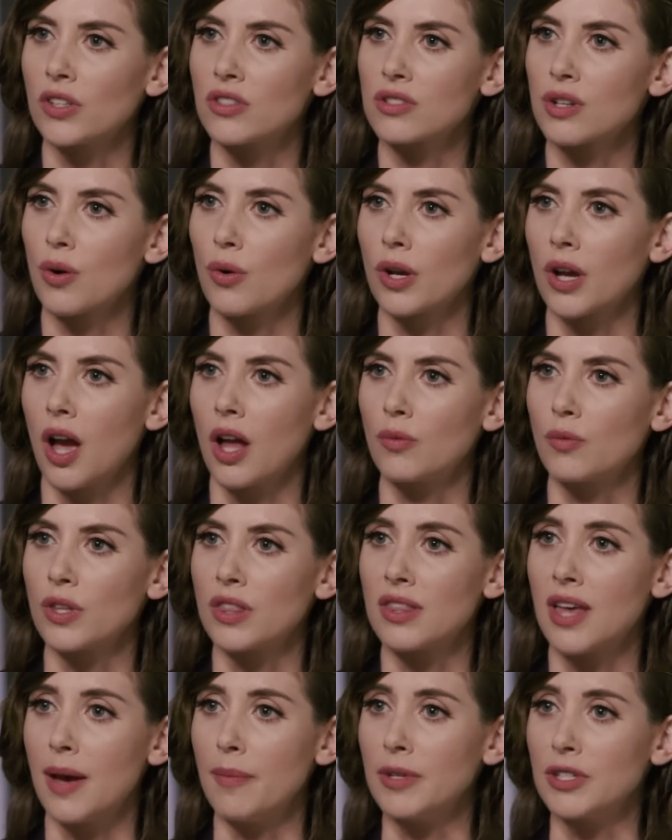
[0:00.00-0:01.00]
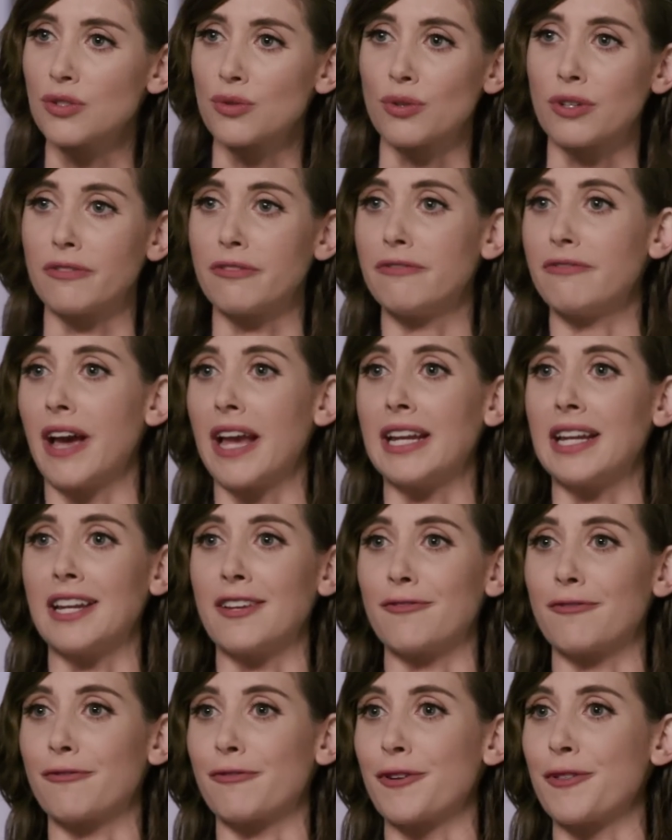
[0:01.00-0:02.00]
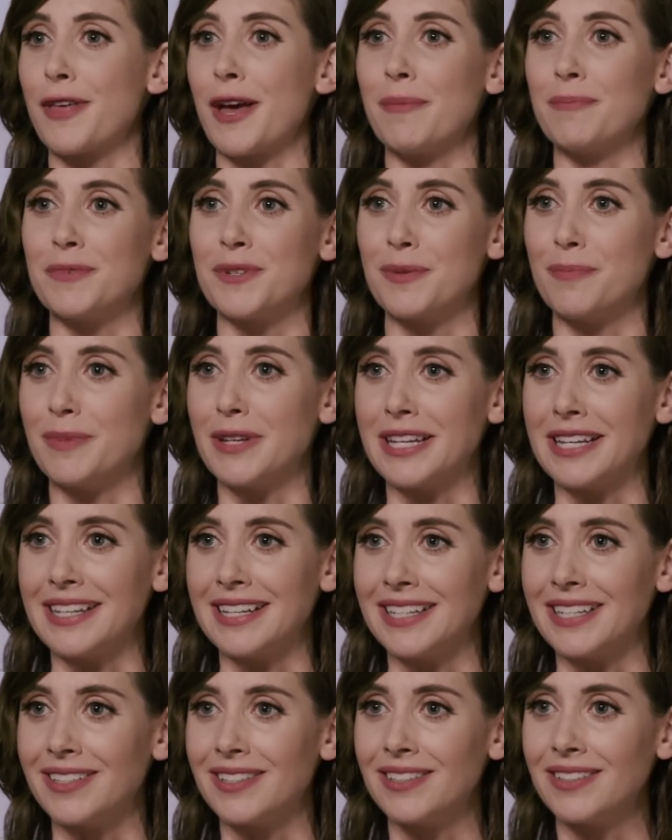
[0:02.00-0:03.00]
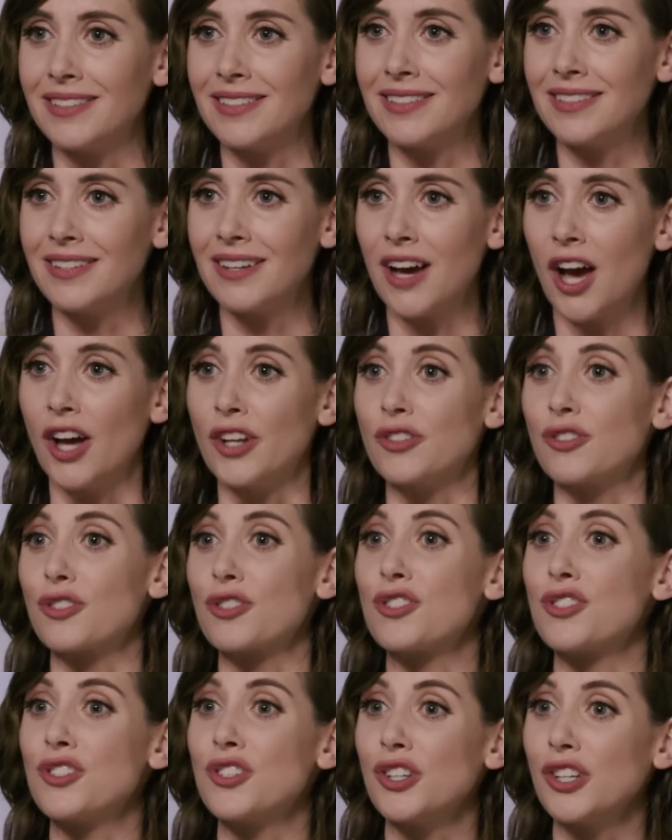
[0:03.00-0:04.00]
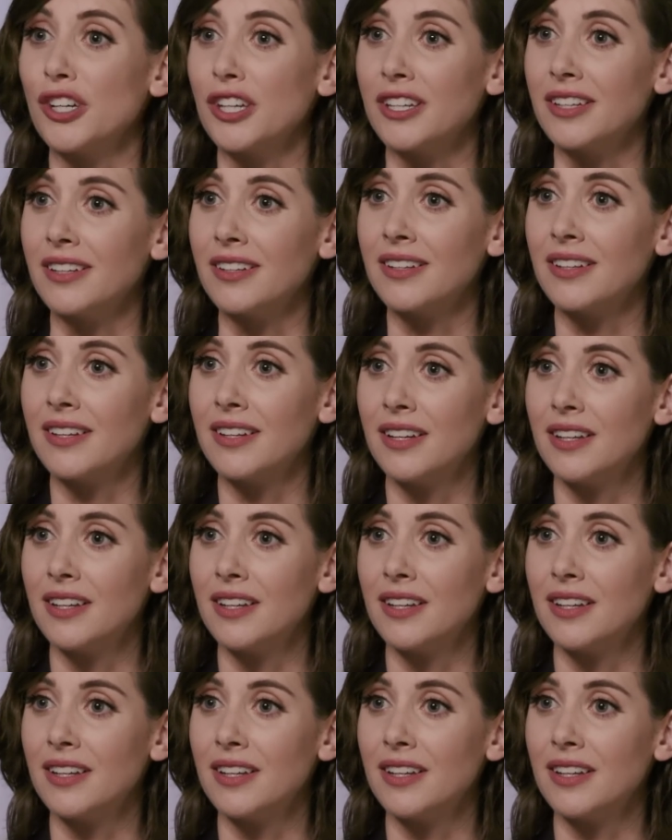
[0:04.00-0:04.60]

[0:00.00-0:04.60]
what's going on with them and sort of fighting for them to be mm -hmm. understood.